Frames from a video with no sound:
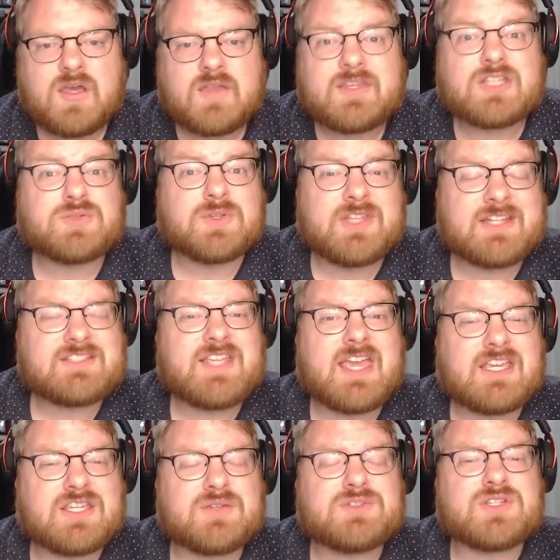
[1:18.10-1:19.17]
This will then
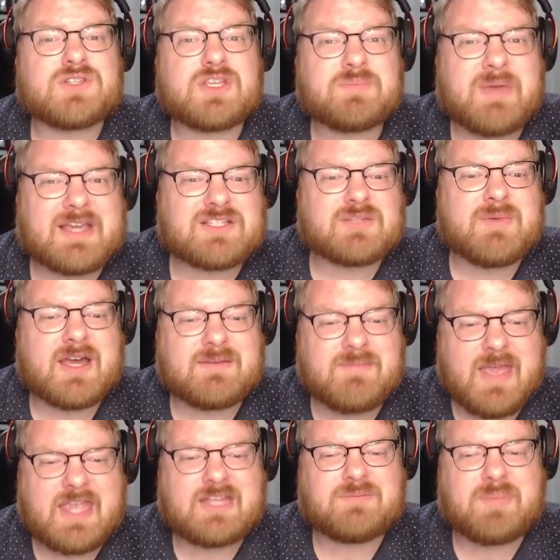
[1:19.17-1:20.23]
take you to the Pixelmon
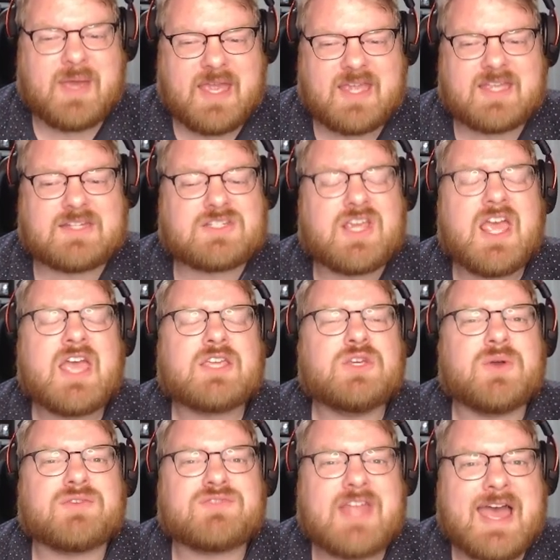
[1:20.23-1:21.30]
main page. You
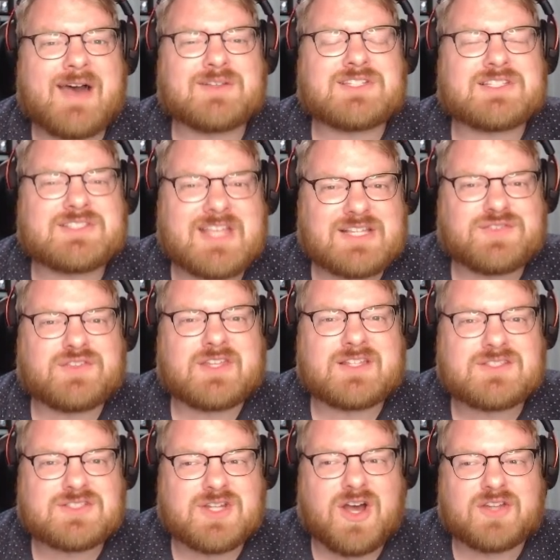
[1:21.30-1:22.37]
have now successfully
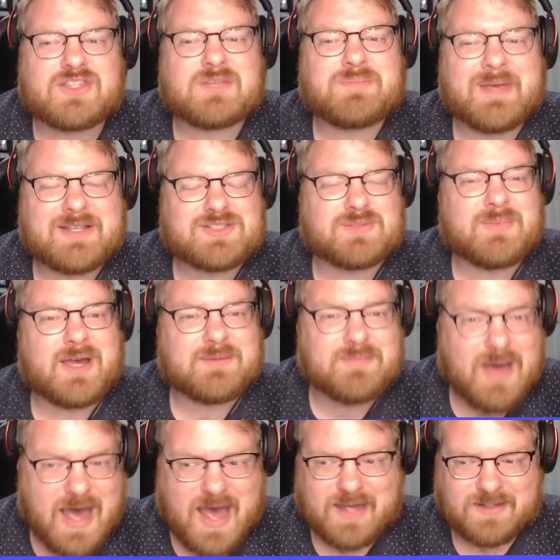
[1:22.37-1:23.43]
installed the Pixelmon
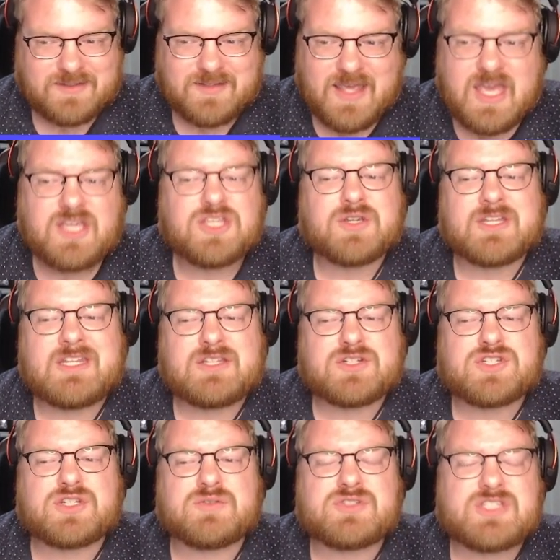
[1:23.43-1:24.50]
mod. You can either
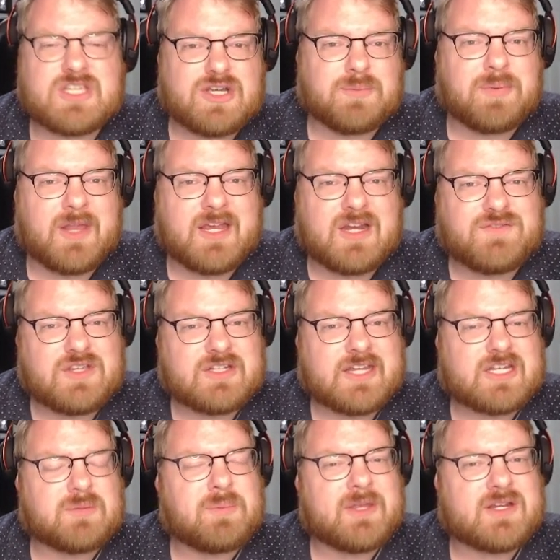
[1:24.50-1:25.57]
choose single player if you'd
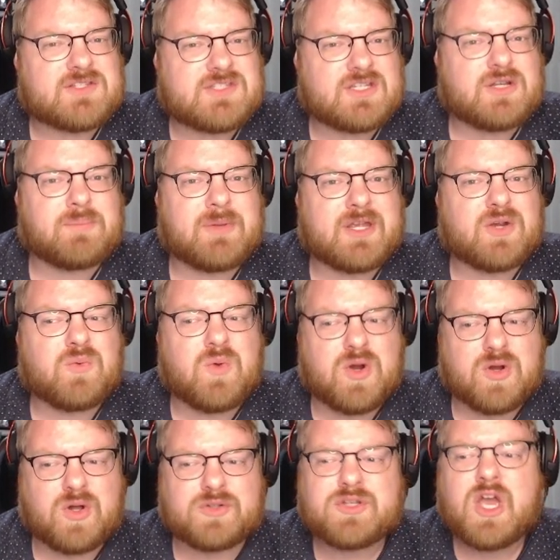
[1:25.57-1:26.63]
like to play a single player
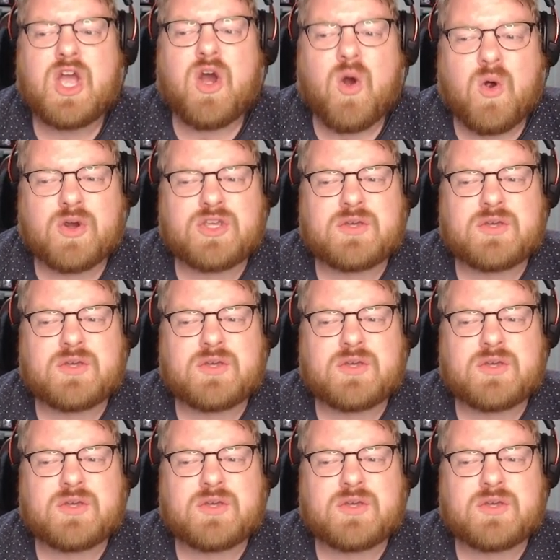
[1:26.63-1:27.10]
world, or you